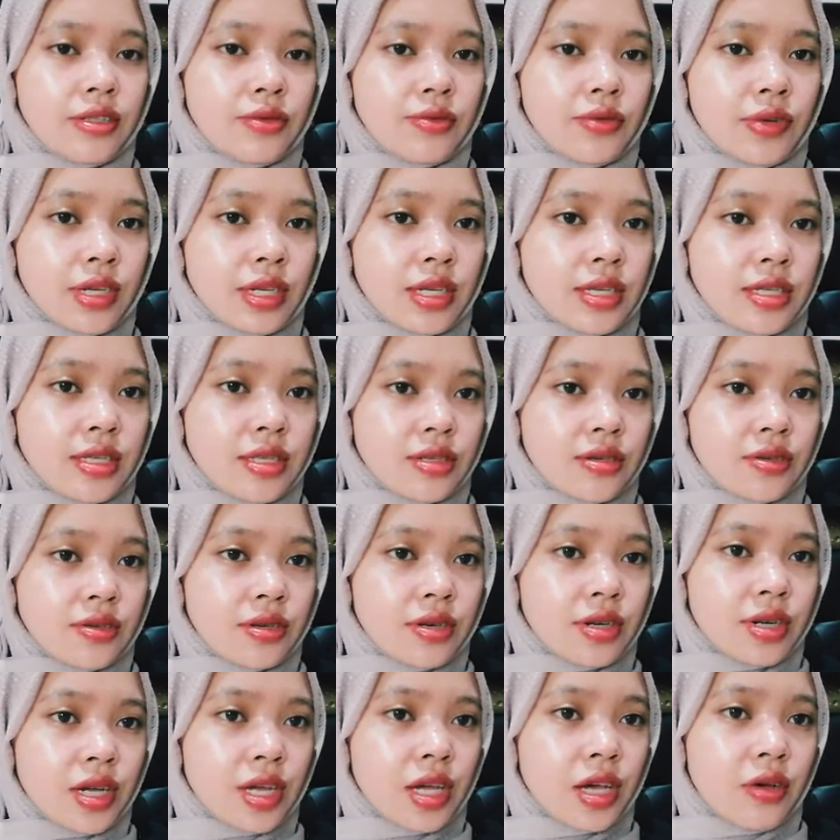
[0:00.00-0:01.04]
to
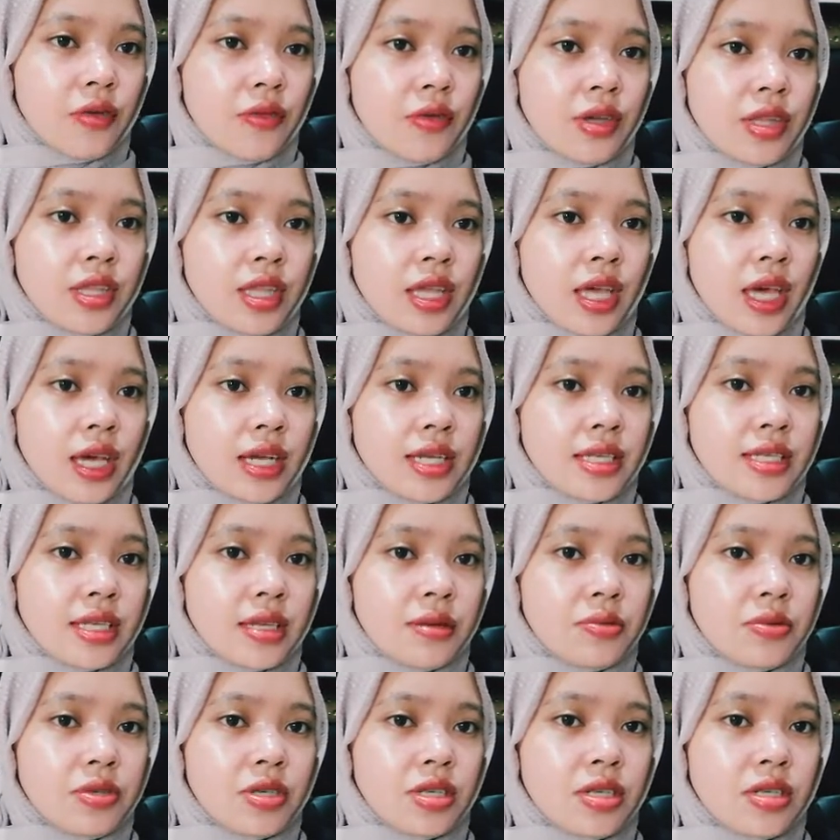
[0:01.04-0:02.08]
register, with the
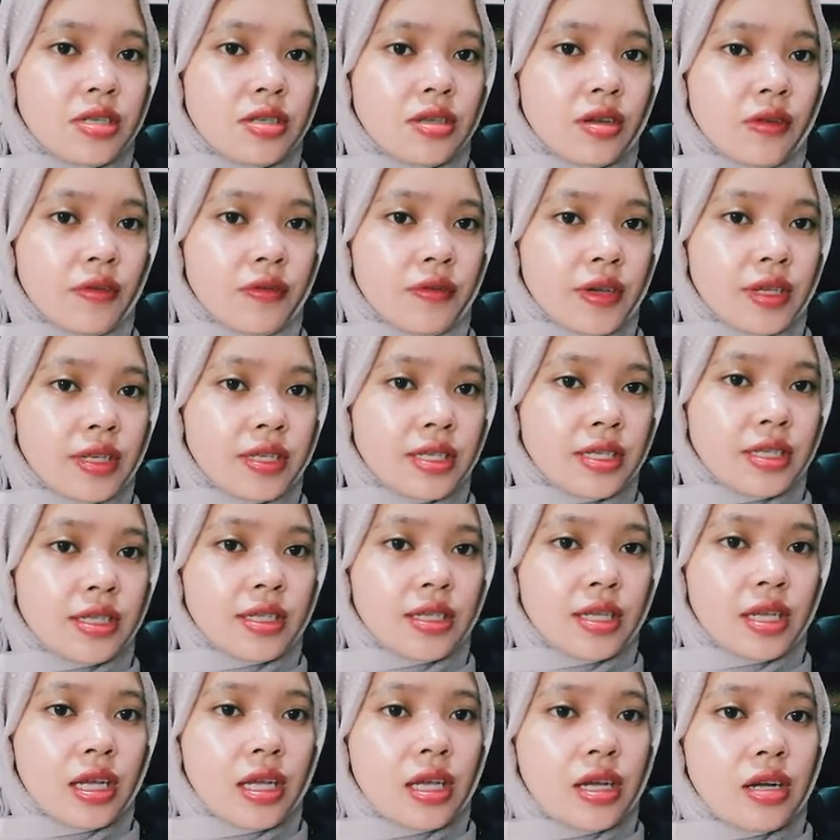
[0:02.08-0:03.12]
exceptions of
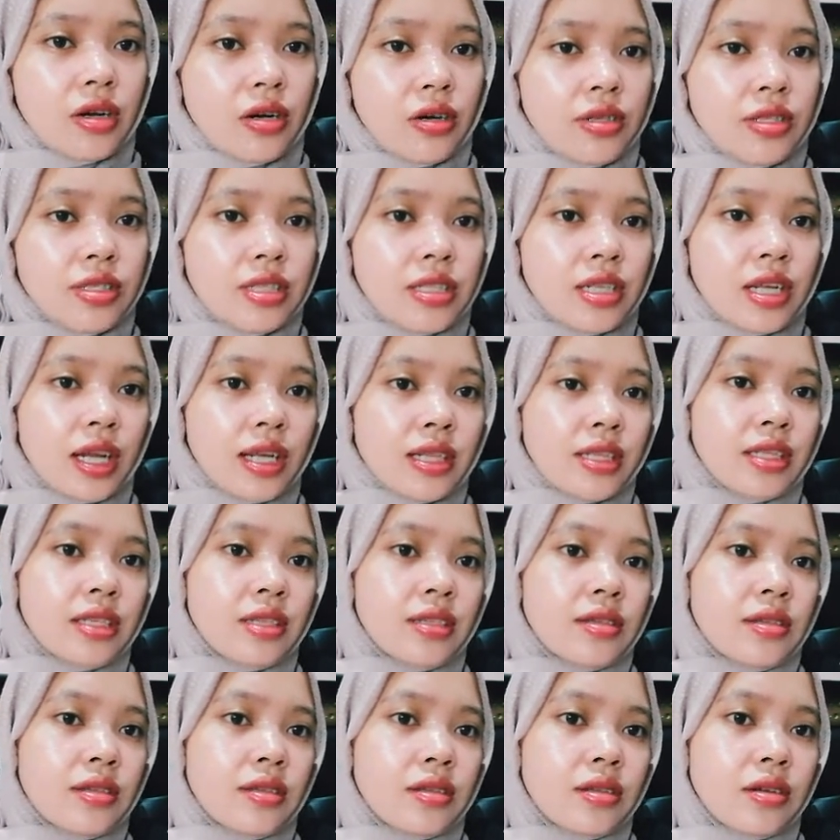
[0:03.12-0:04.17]
vessels
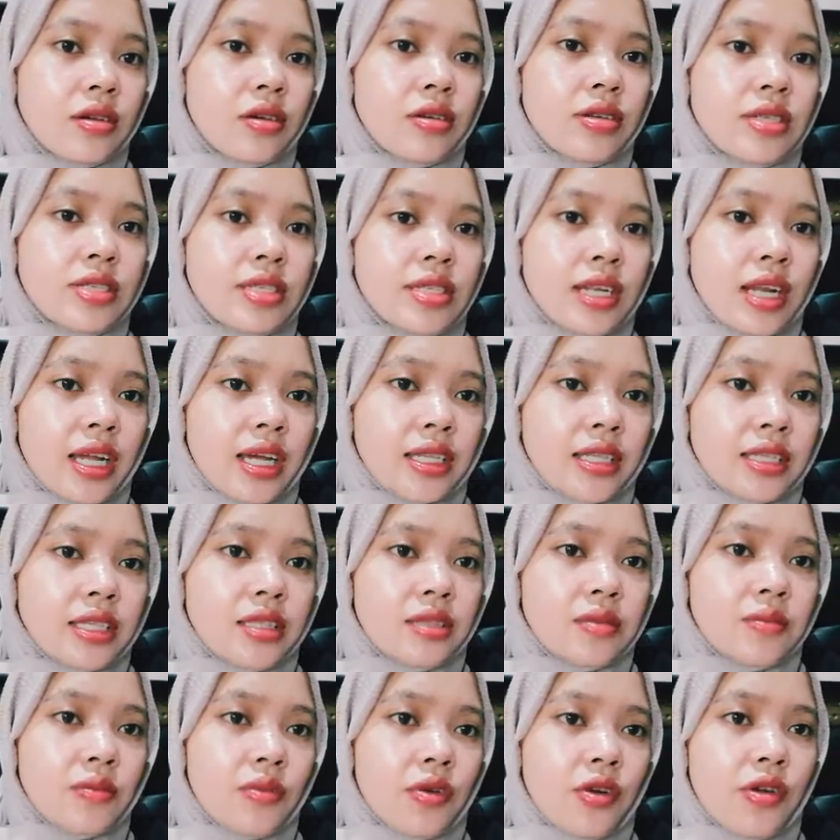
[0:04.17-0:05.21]

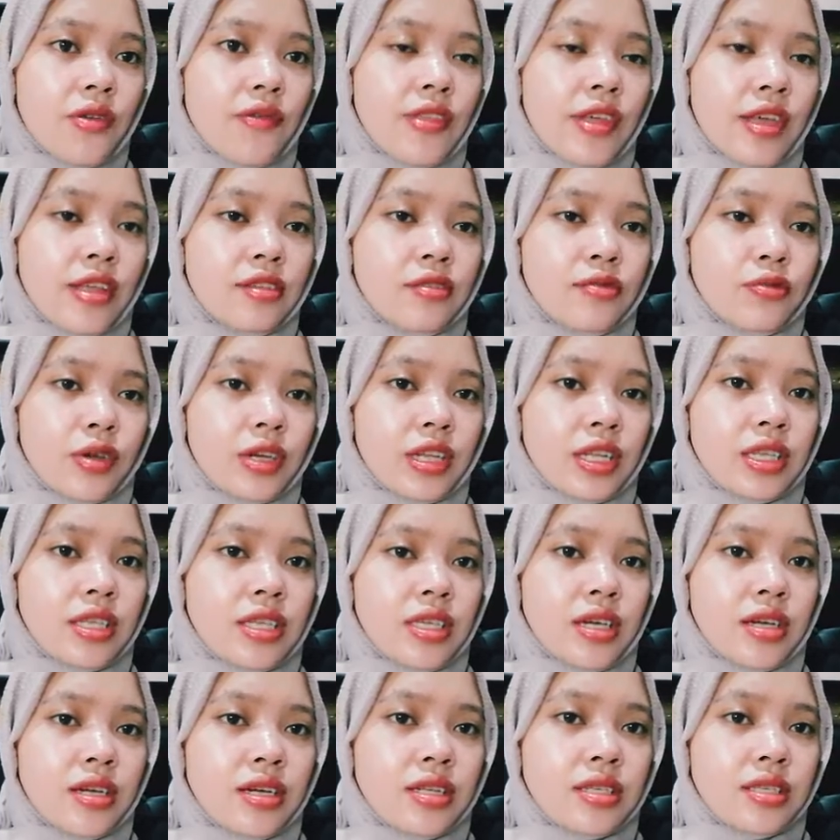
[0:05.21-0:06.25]
constructed more than 20
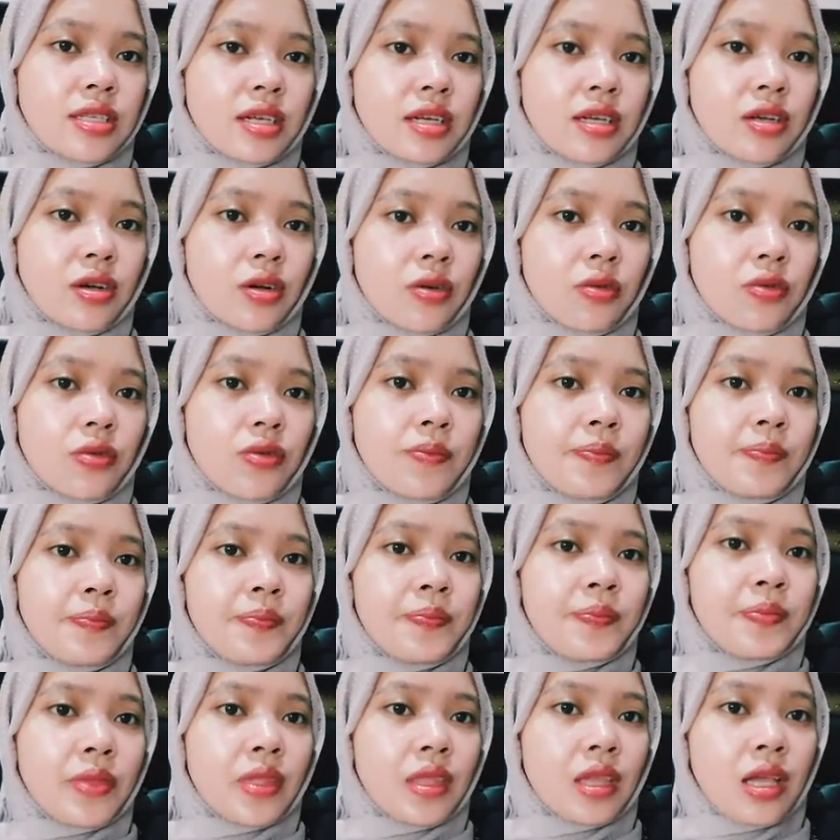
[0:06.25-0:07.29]
years ago
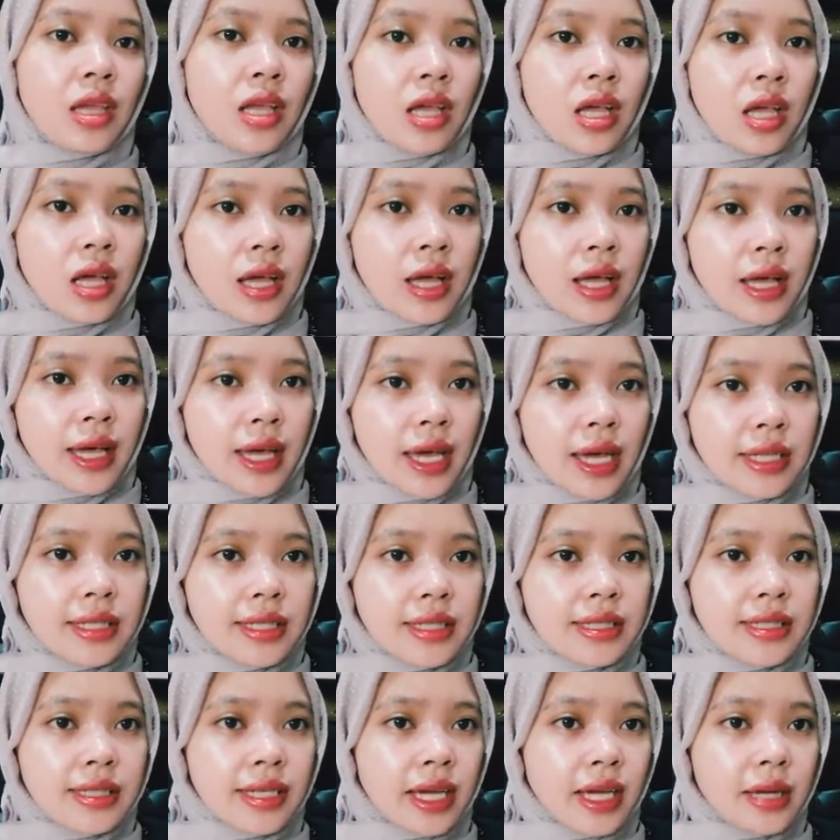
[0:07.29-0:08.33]
at
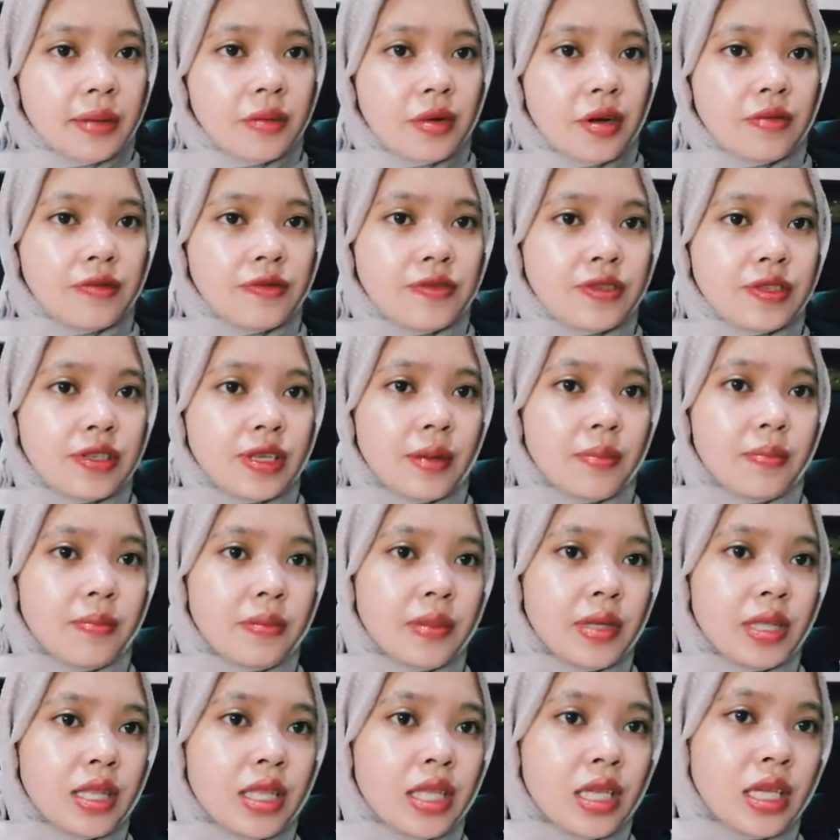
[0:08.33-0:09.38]
the time of
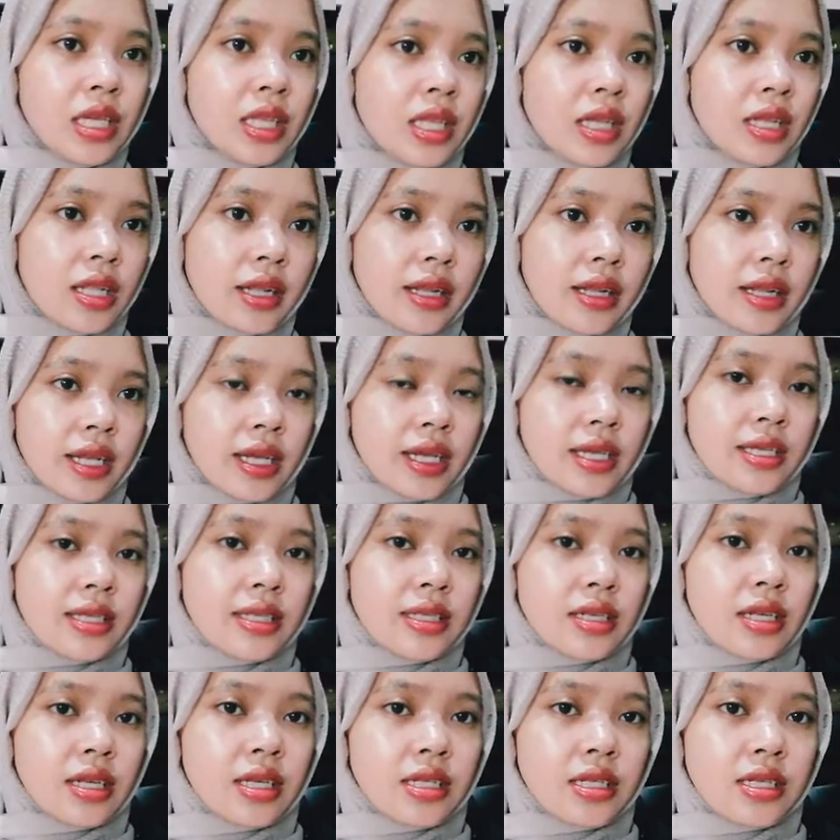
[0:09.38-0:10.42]
submitting the
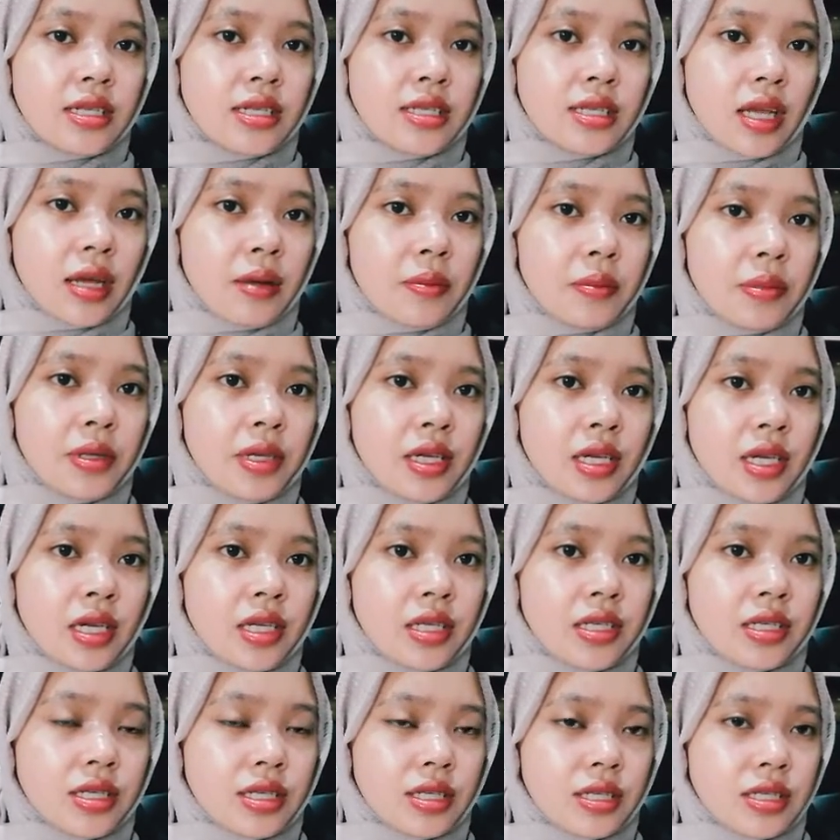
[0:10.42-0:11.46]
registration
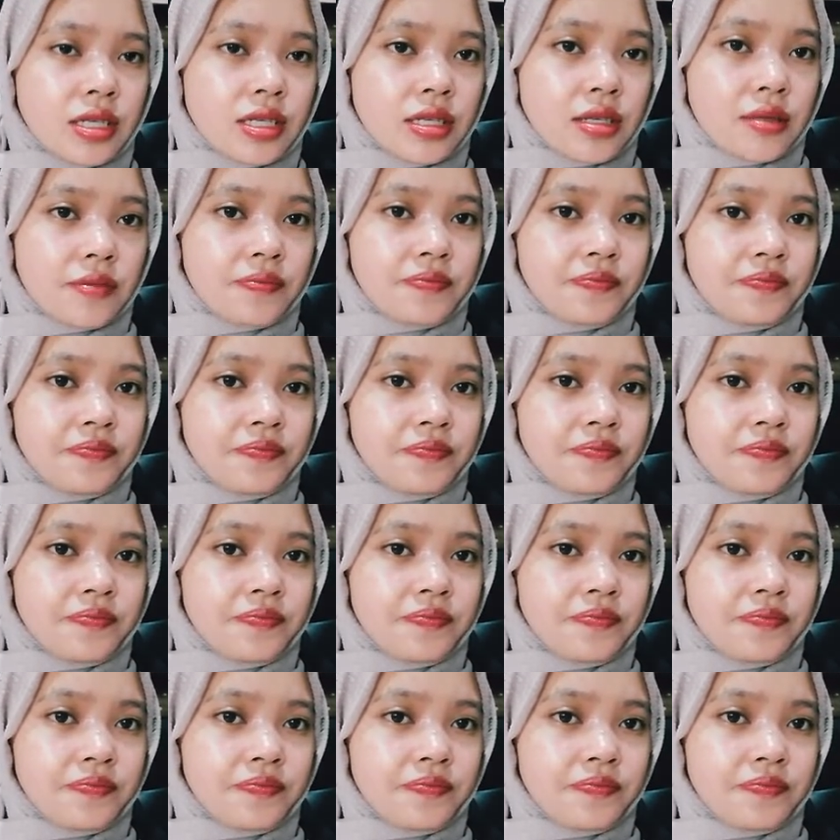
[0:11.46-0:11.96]
applications.